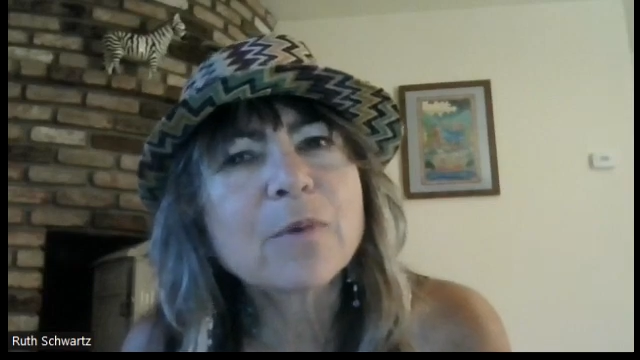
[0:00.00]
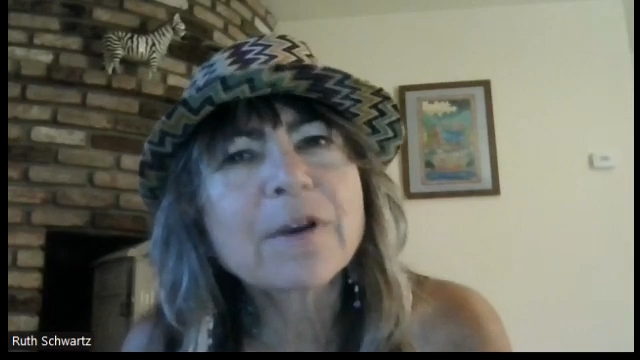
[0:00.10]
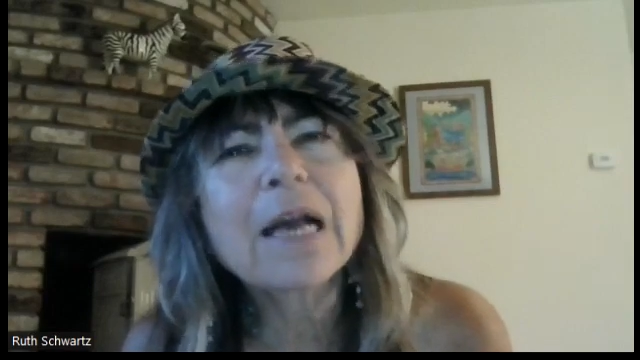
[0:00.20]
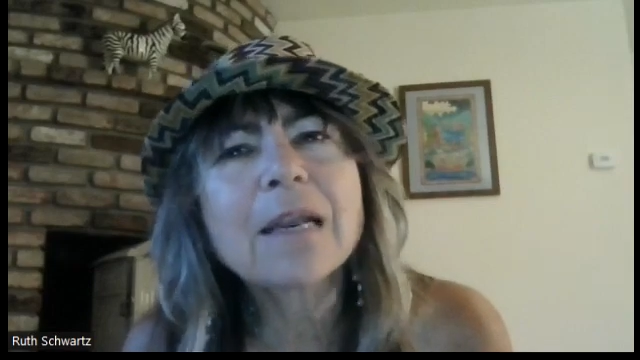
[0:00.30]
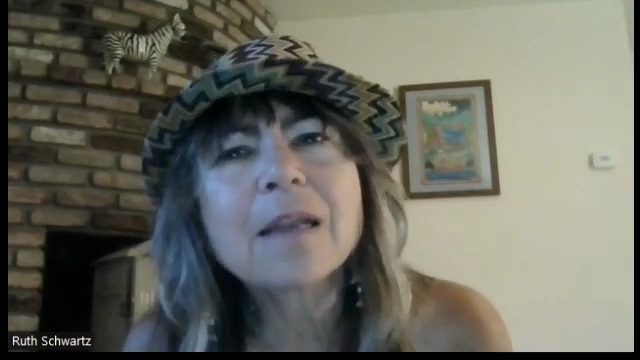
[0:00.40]
We
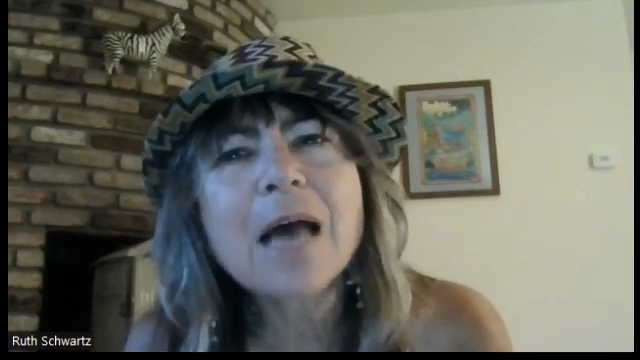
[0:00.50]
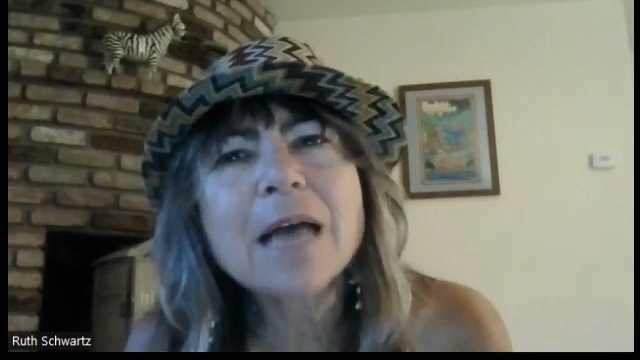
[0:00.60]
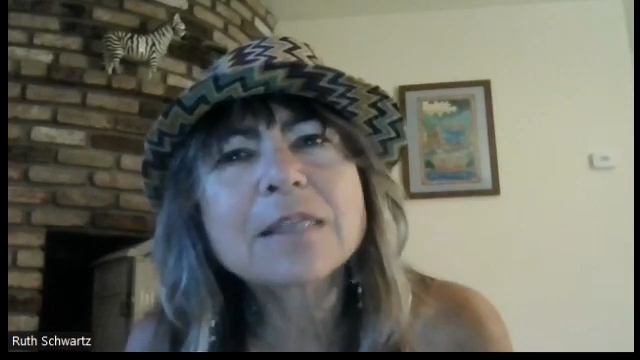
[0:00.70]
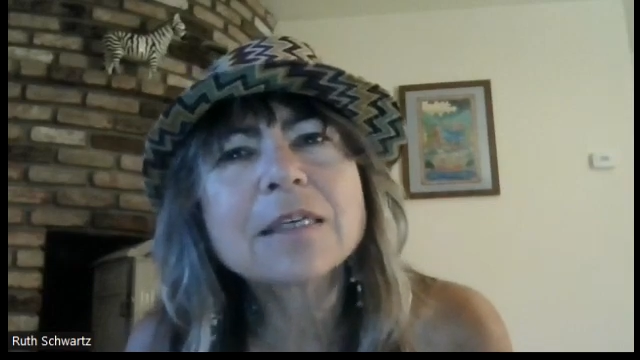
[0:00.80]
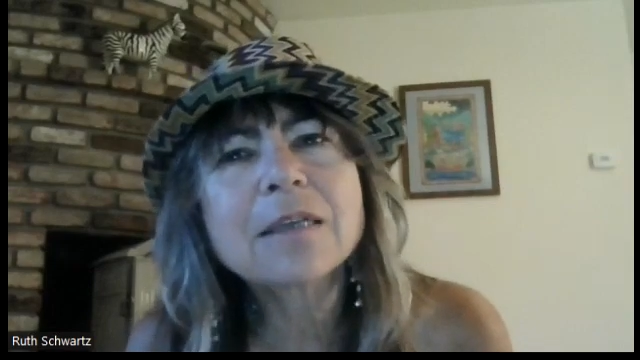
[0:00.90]
got
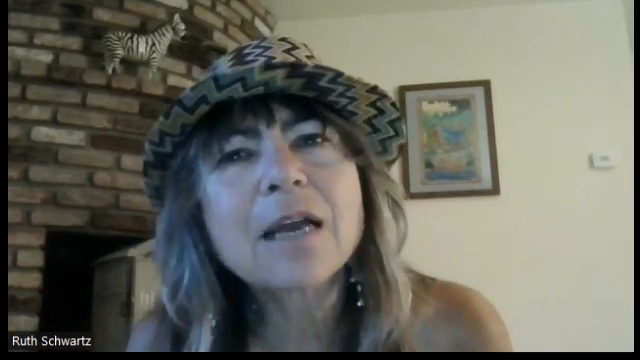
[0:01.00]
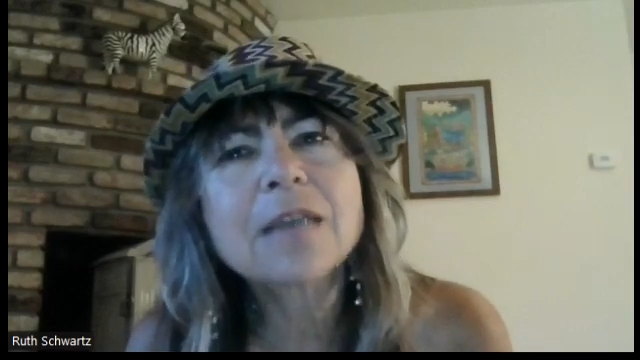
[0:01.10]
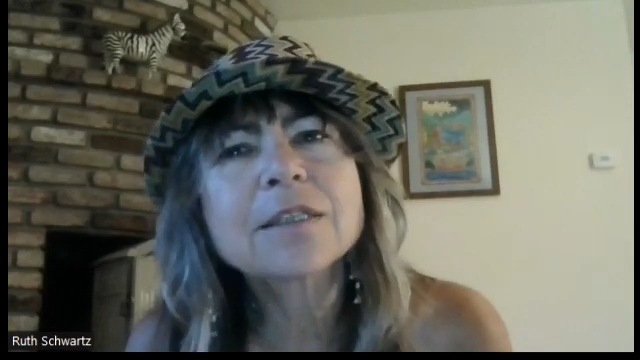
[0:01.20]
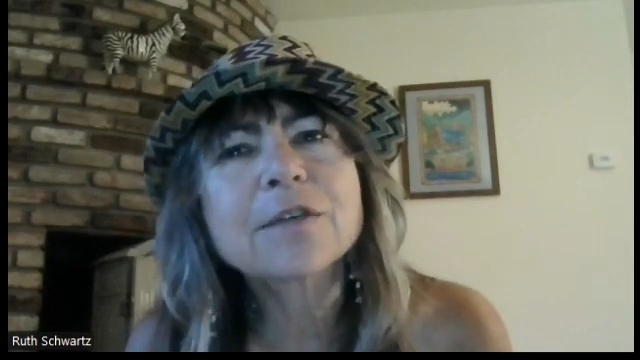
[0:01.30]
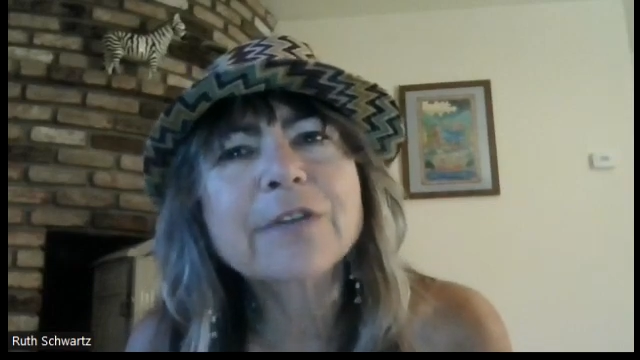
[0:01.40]
lots and
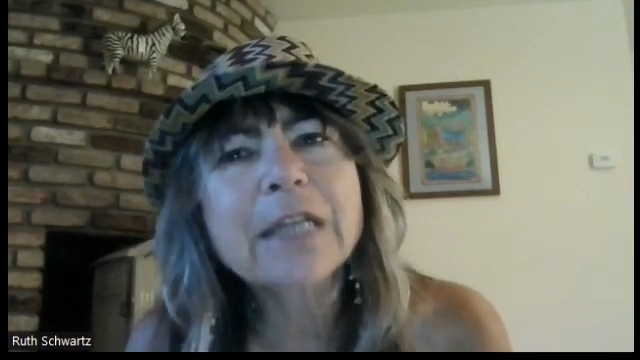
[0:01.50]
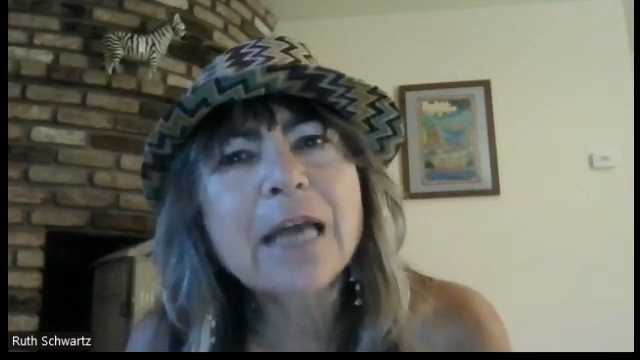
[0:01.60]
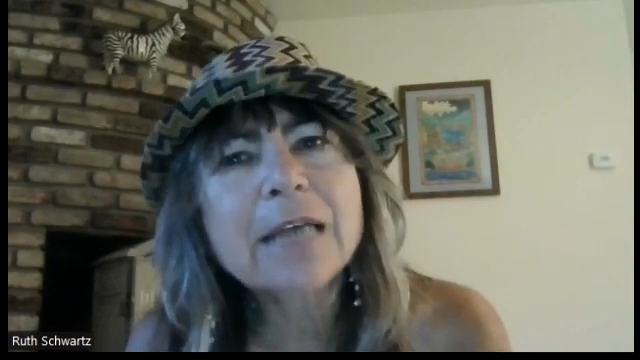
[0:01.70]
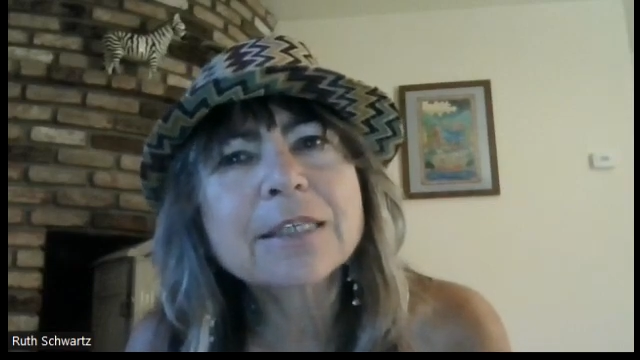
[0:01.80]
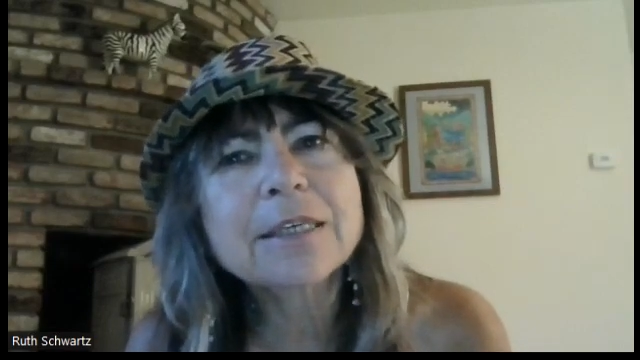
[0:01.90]
lots of
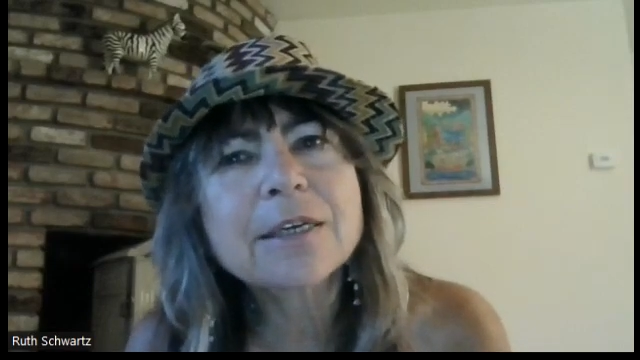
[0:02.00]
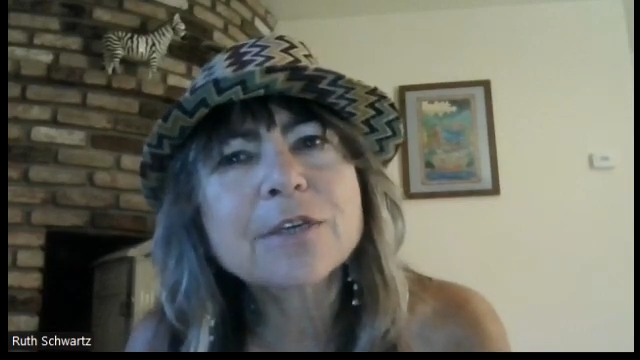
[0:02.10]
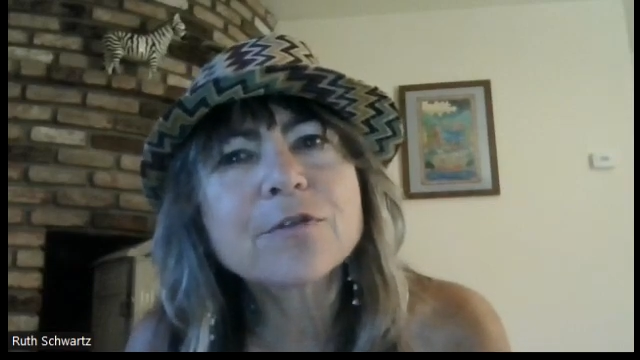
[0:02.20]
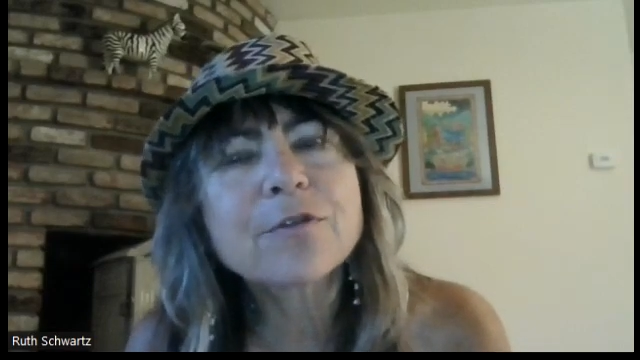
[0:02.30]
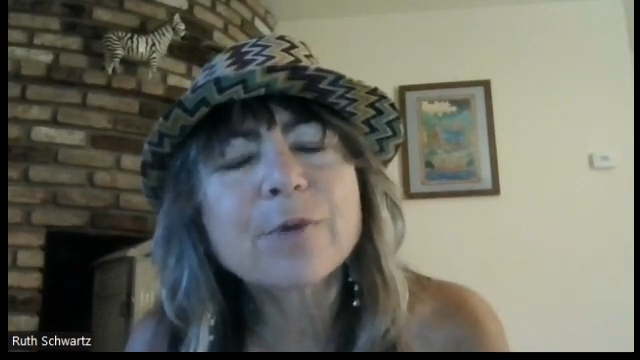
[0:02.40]

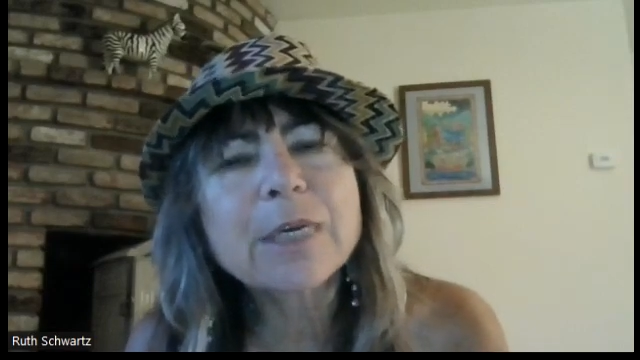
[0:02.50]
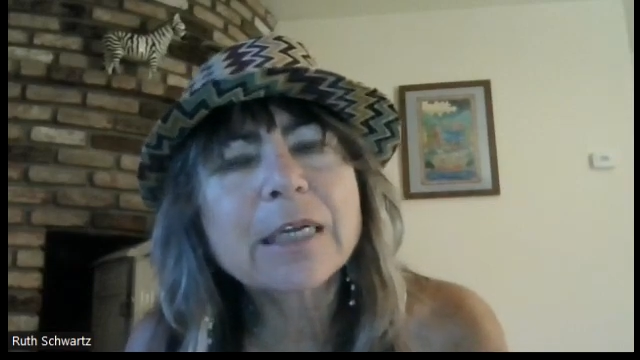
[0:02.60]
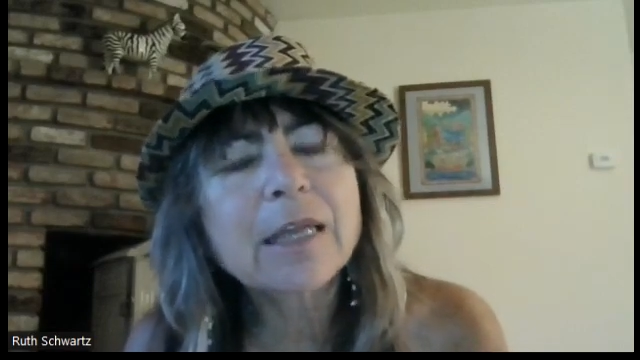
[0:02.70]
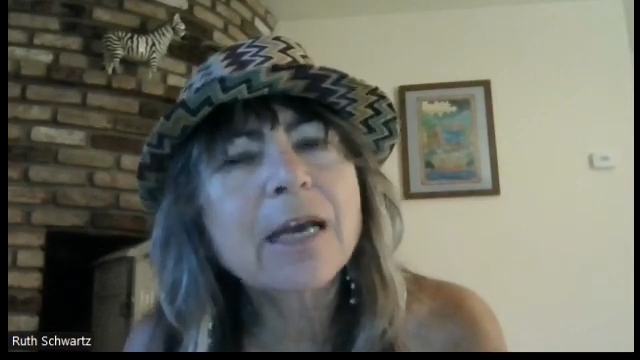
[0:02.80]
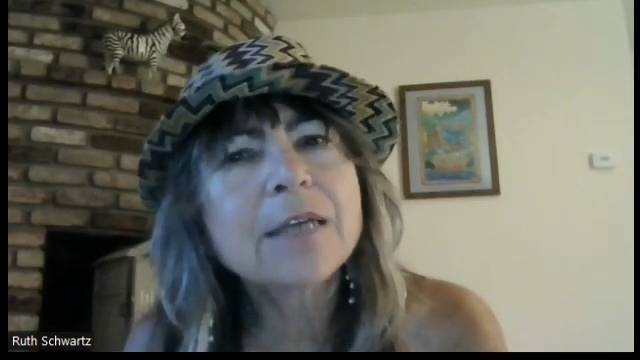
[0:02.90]
classes, free
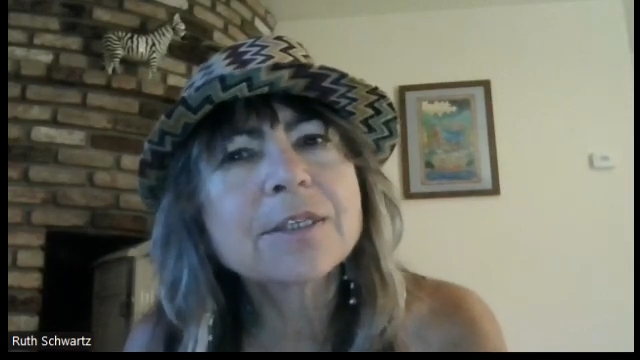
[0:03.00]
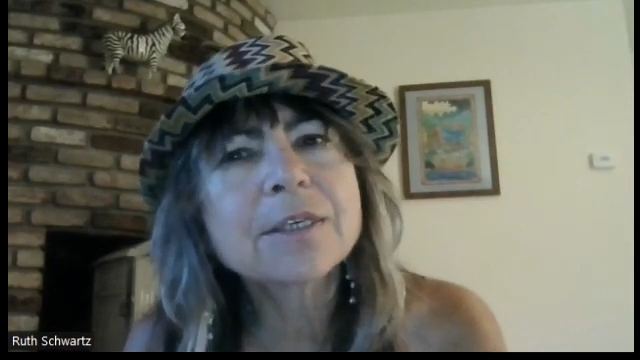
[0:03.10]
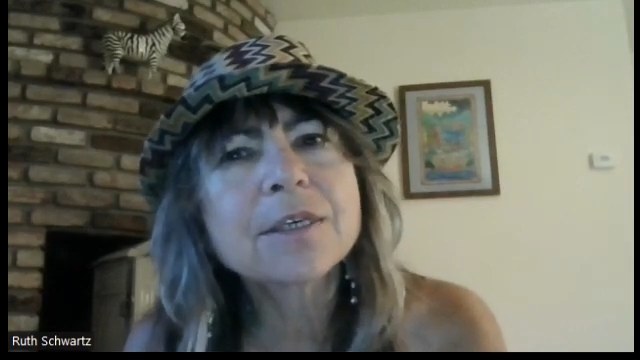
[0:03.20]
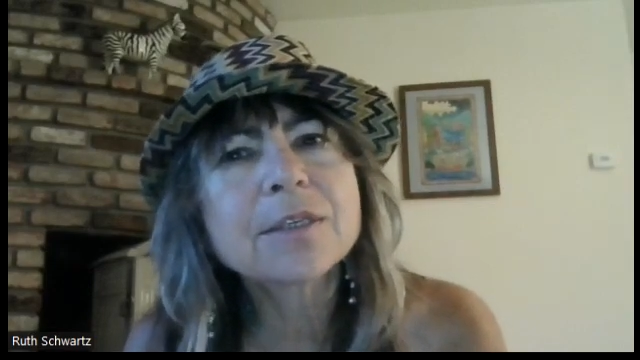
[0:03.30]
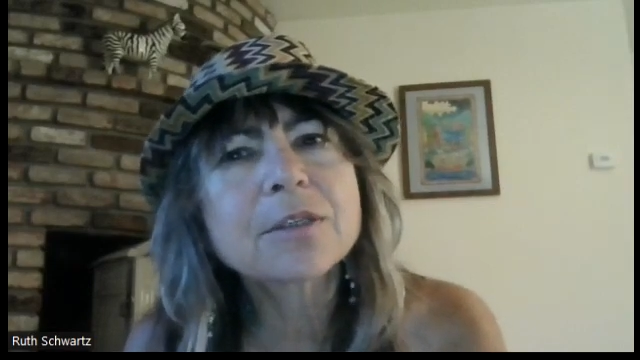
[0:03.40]

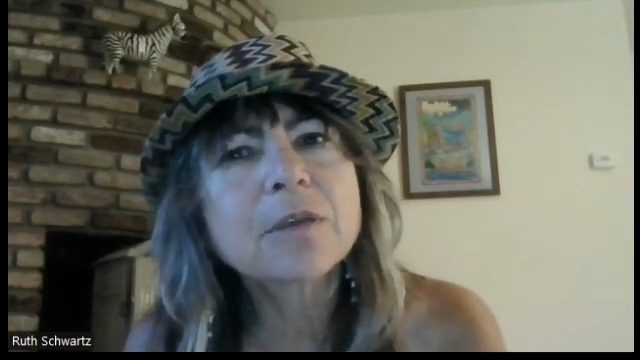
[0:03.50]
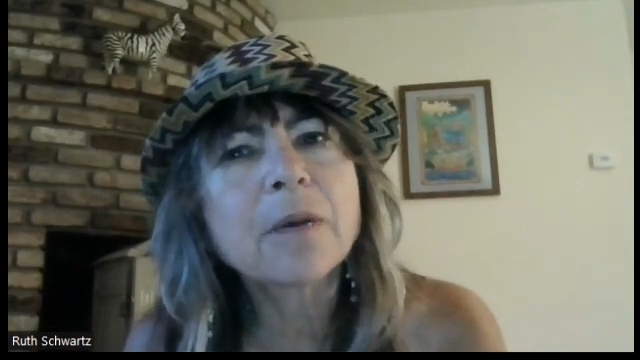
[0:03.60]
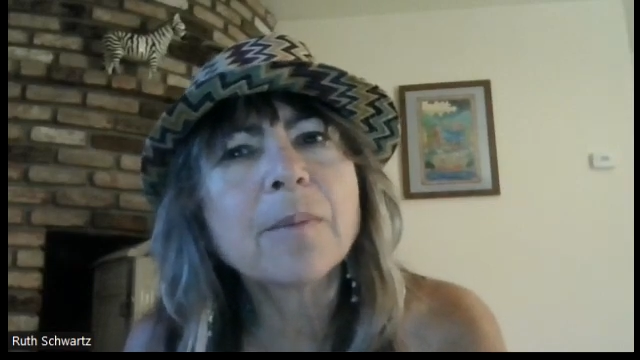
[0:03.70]
classes,